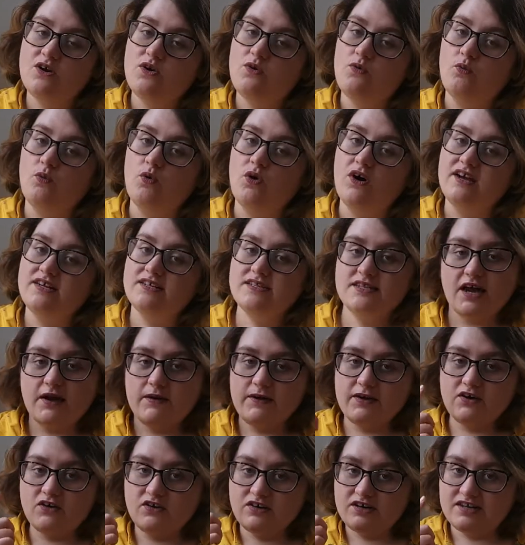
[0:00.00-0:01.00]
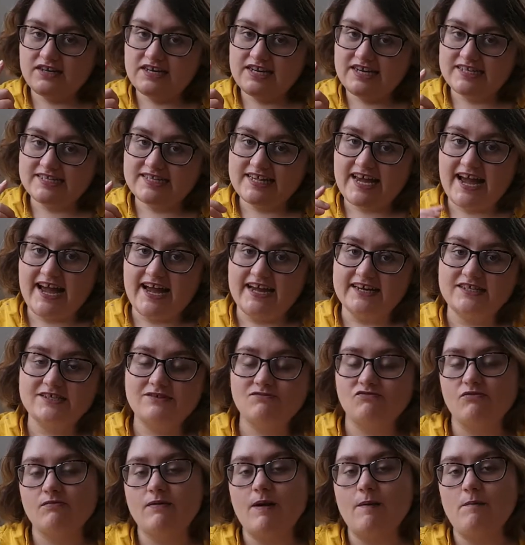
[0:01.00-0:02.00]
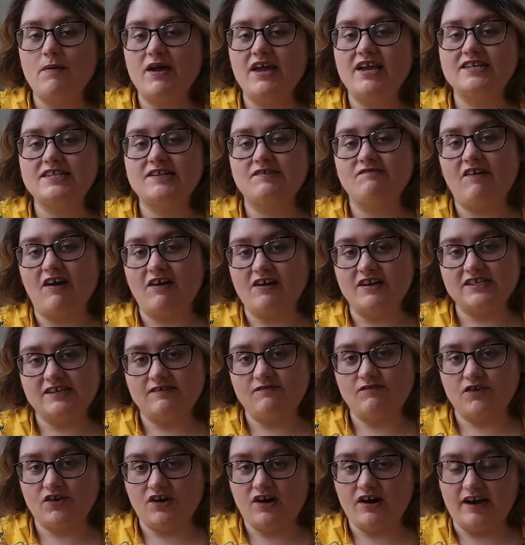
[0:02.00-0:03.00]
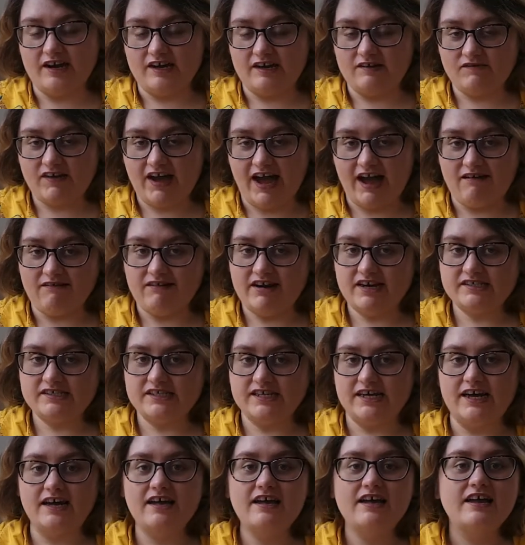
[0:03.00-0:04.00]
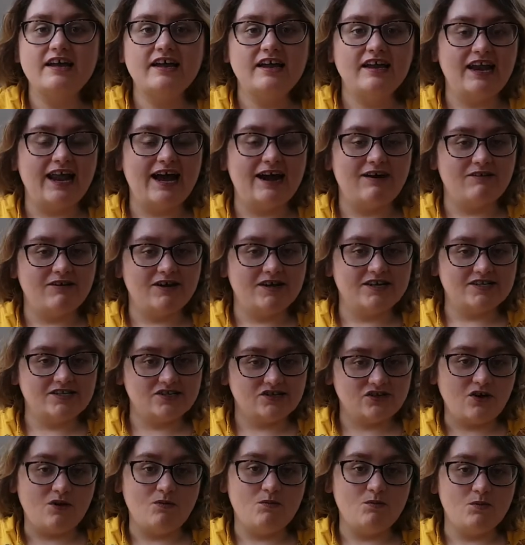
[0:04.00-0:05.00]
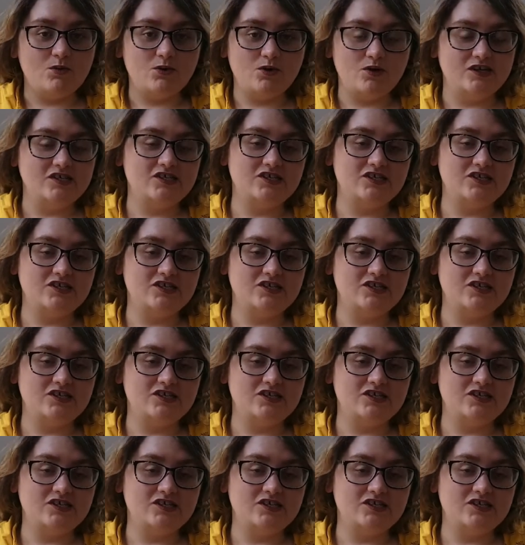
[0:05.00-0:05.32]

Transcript: What is going on in his head? Remember, he's a very different kind of character. Lowry is a tomboy.